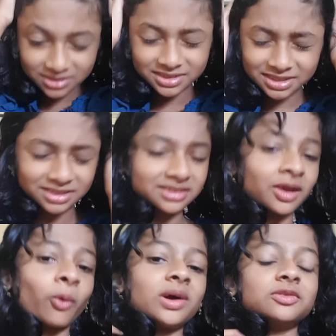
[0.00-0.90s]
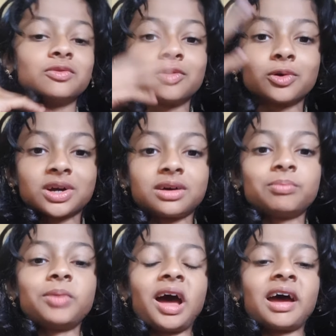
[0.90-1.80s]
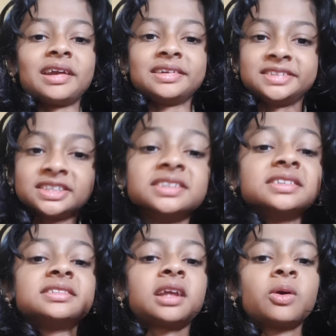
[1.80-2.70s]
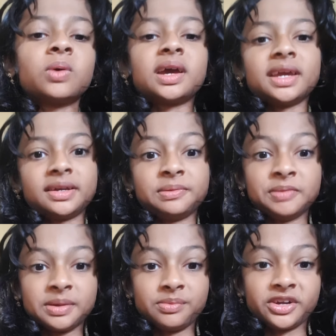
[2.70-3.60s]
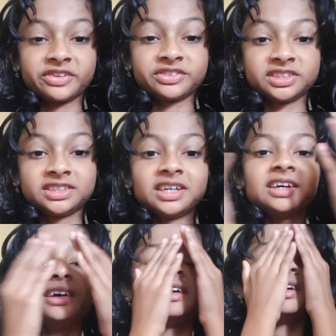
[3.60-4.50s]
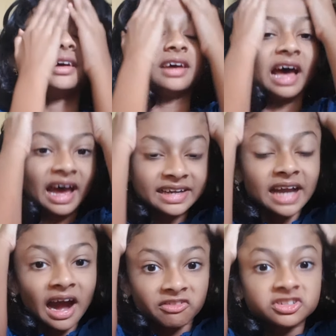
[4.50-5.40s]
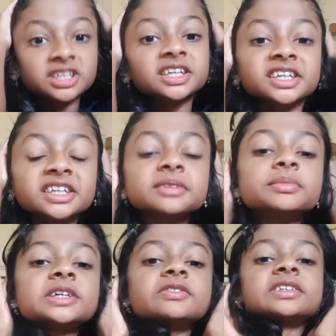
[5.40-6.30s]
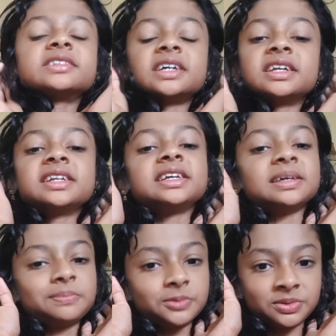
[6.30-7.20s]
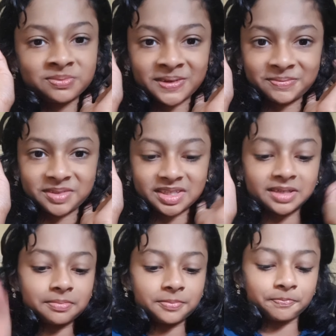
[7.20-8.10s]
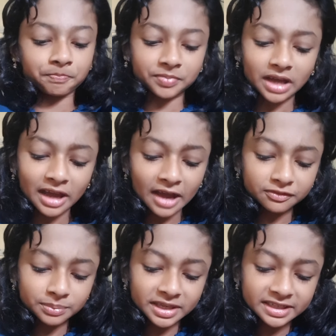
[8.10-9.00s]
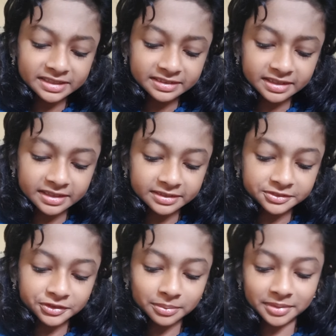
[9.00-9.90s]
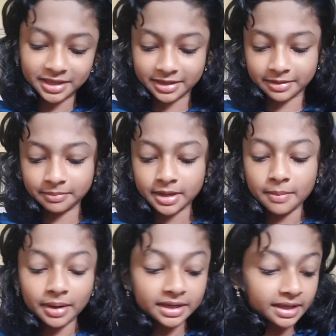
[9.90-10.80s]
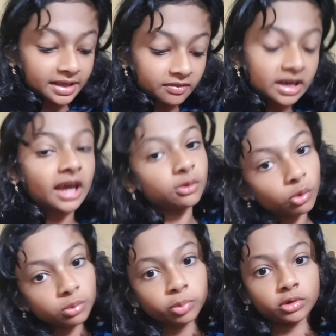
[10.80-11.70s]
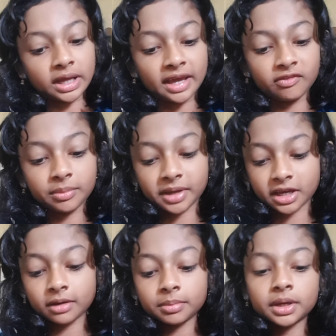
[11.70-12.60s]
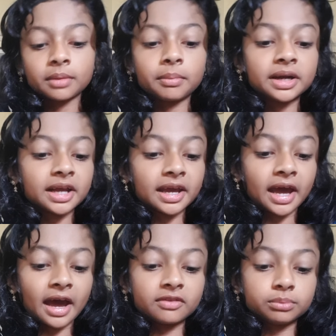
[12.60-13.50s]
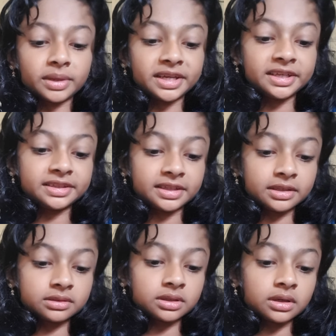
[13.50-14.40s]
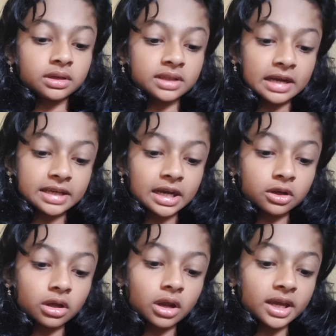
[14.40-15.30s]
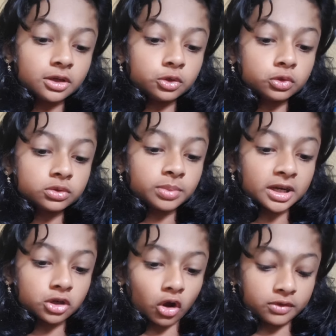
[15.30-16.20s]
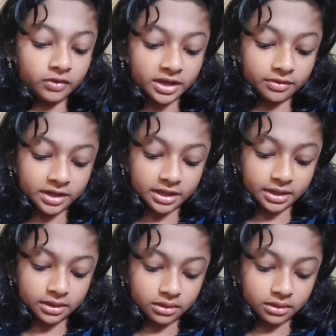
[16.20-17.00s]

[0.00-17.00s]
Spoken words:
just now I woke up and just now I ate my breakfast. And after eating breakfast, suddenly I put my makeup. I have many things for makeup, but even I don't put heavy makeup, but I have many things that and all I use, but not very very